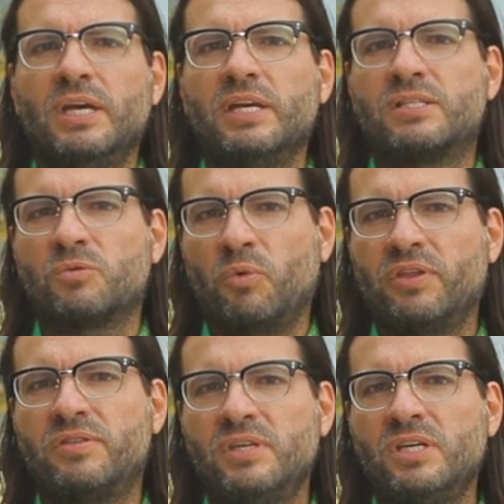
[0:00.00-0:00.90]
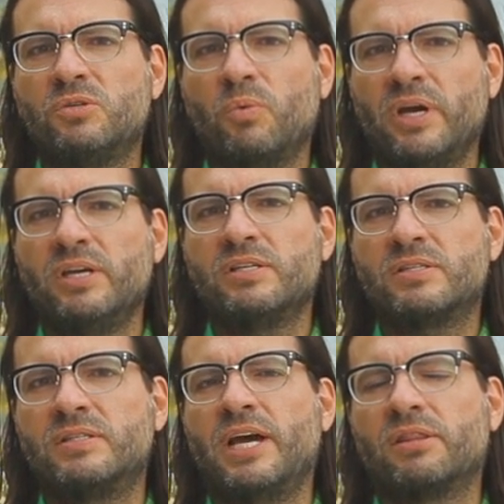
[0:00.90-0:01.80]
It's with these
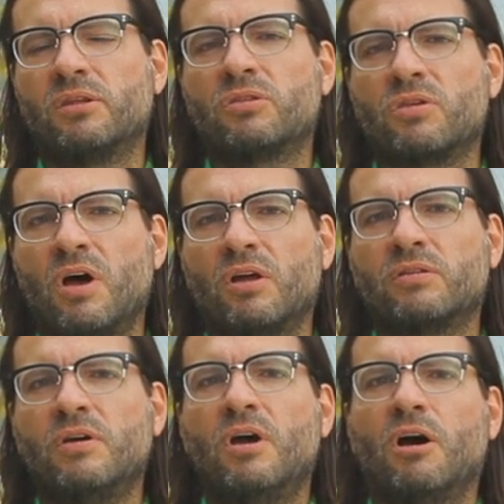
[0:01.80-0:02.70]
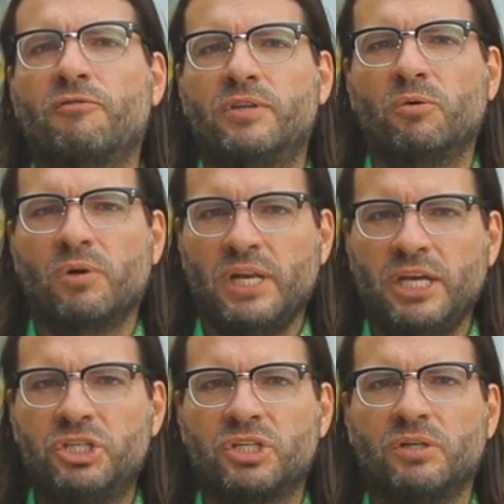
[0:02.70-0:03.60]
ways that the thought of the
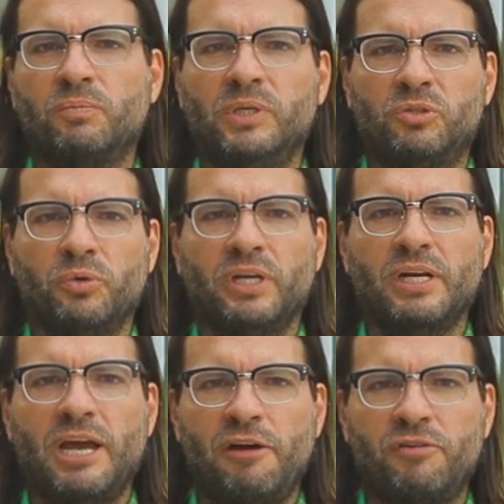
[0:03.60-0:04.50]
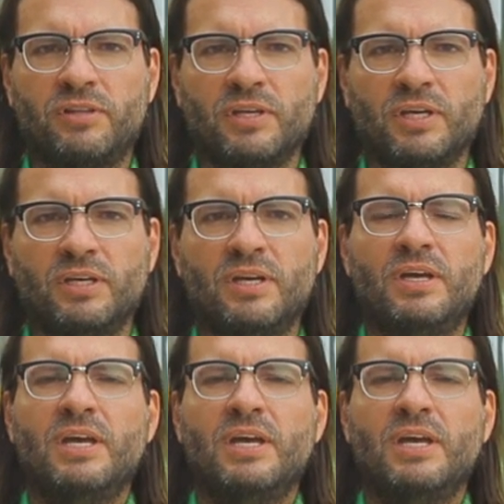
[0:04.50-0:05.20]
relation between everything